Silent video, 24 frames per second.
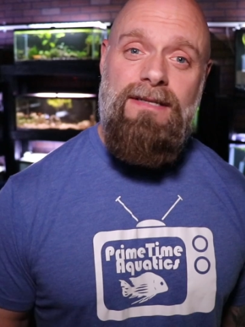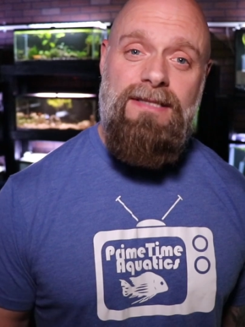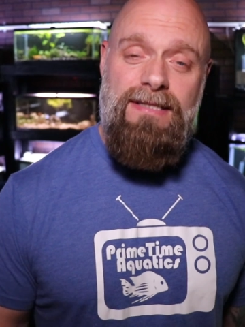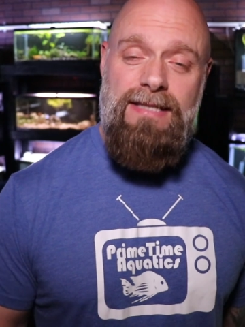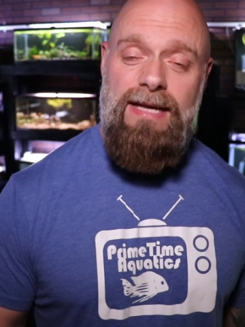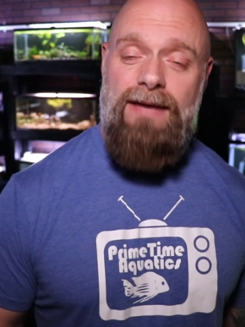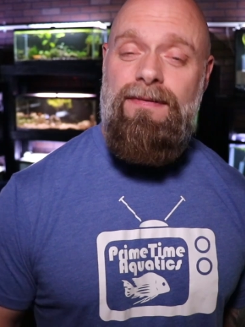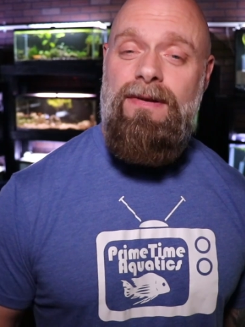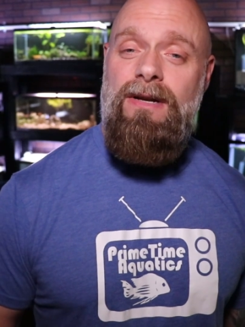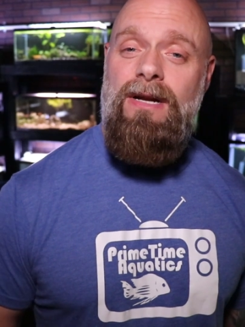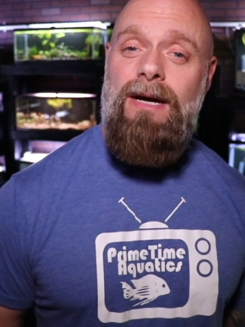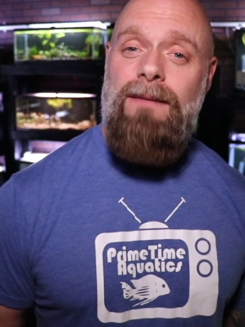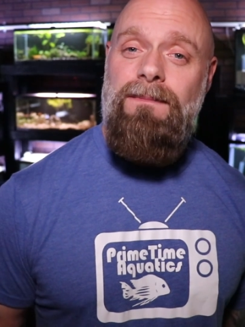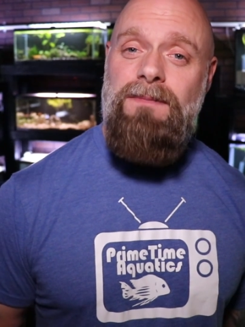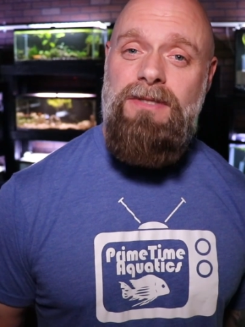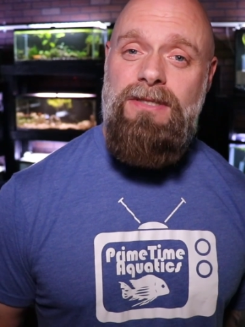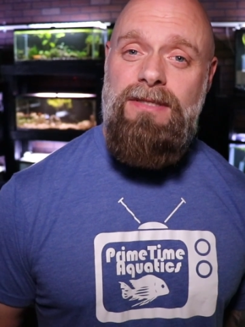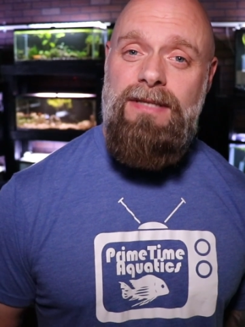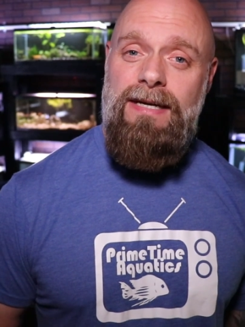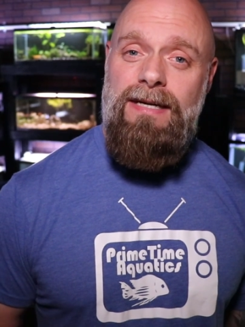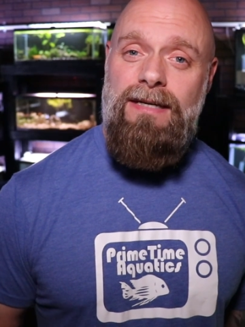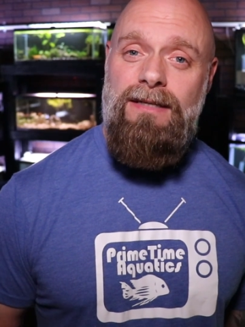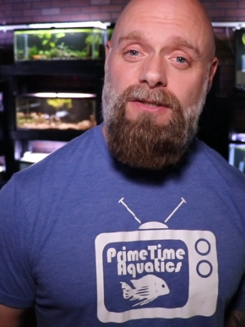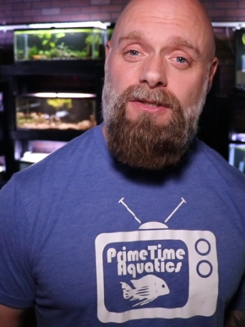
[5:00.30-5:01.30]
7
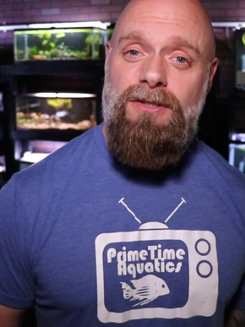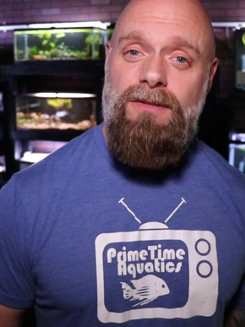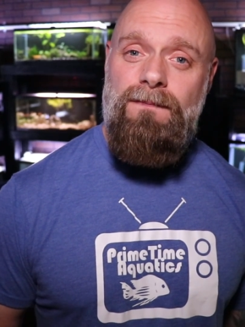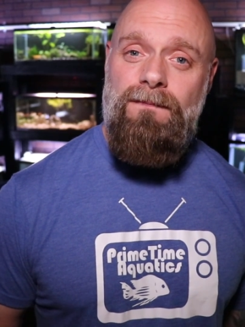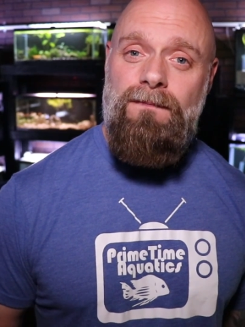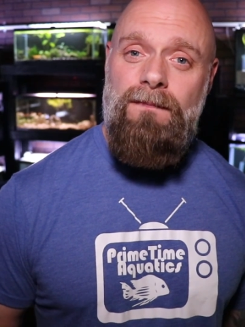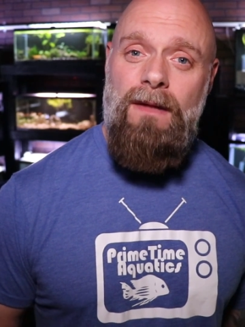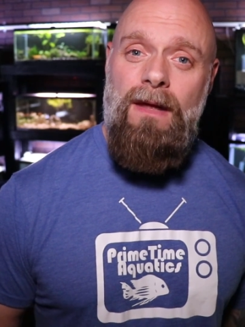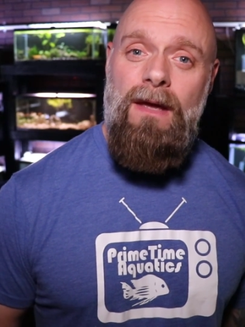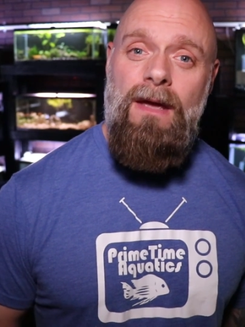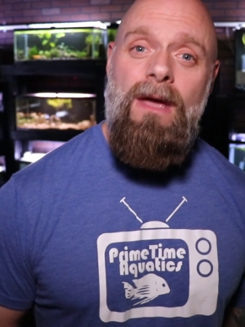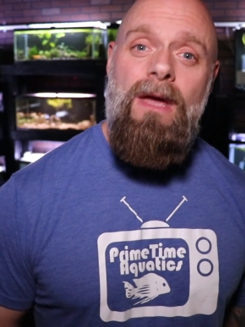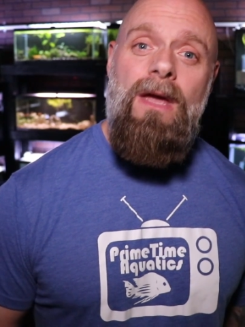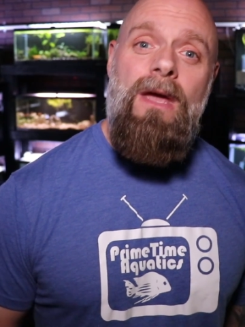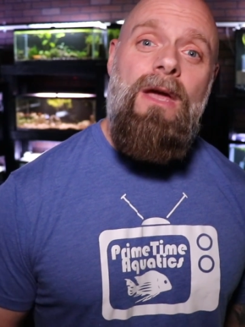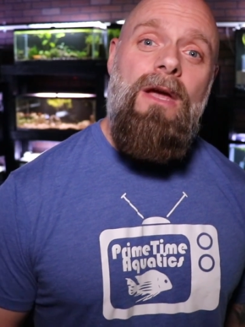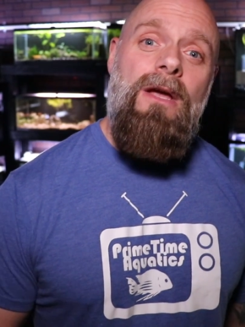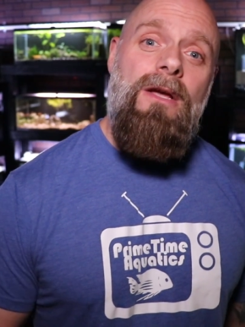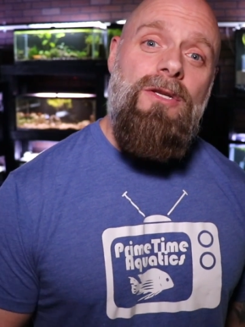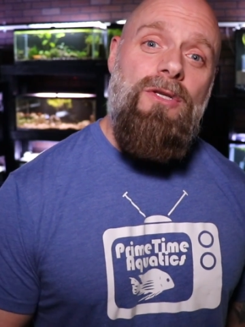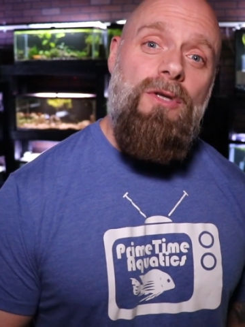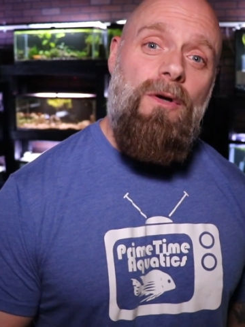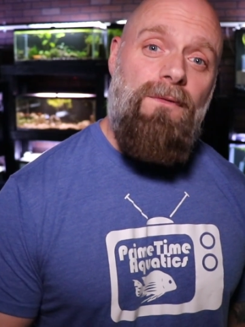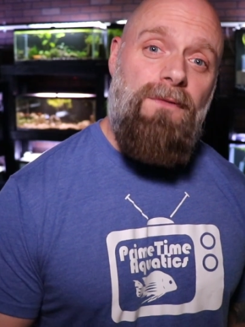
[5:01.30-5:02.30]
upstairs.
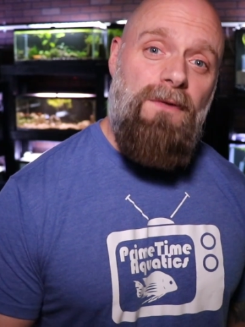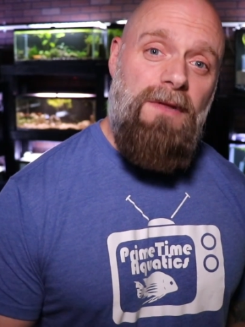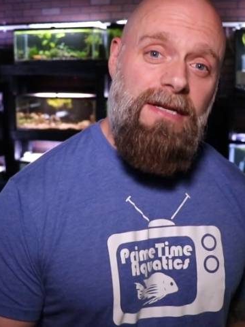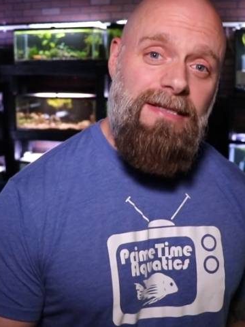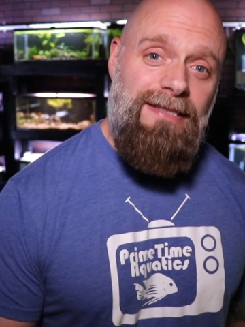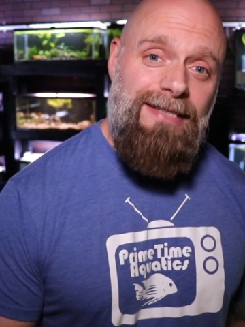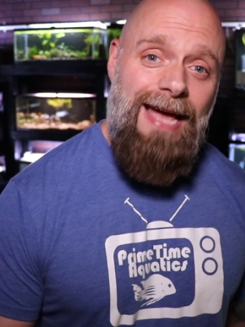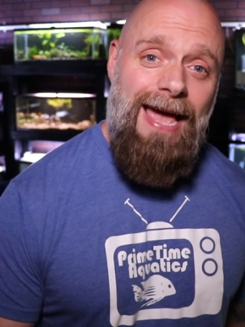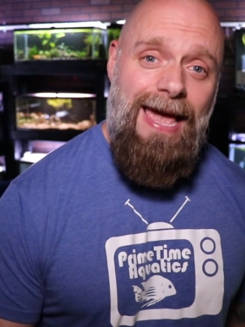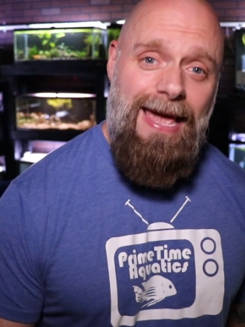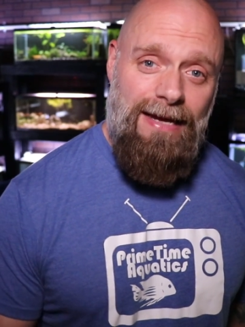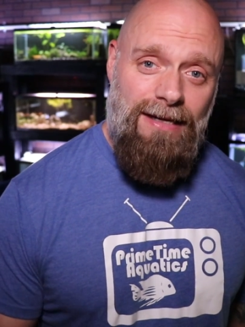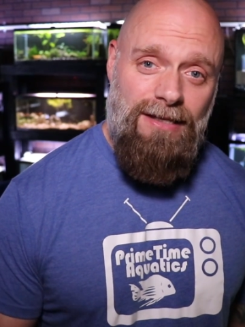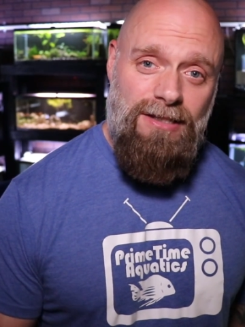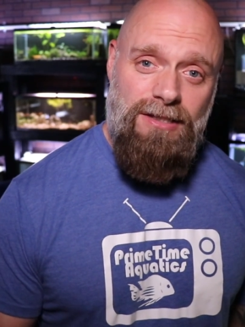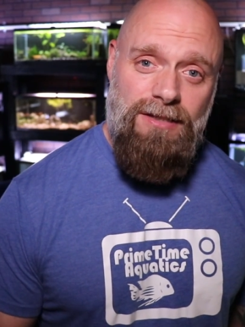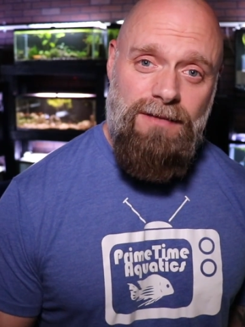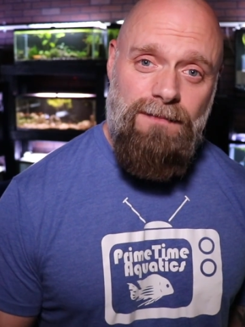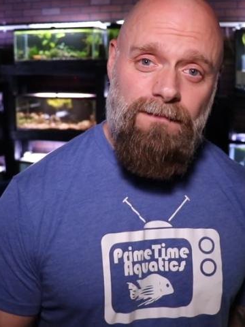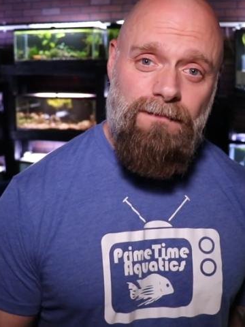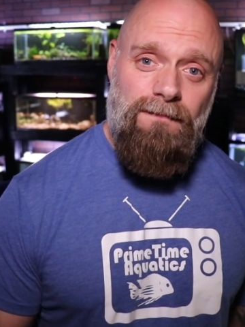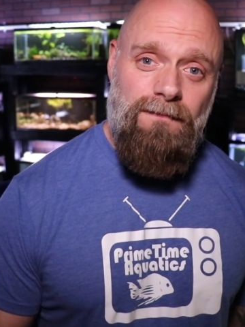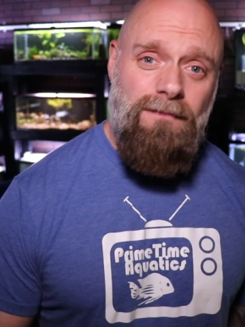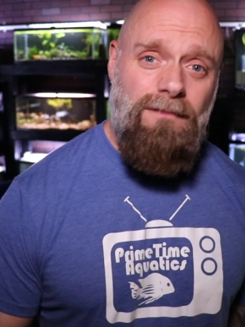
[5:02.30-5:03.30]
So for the tanks,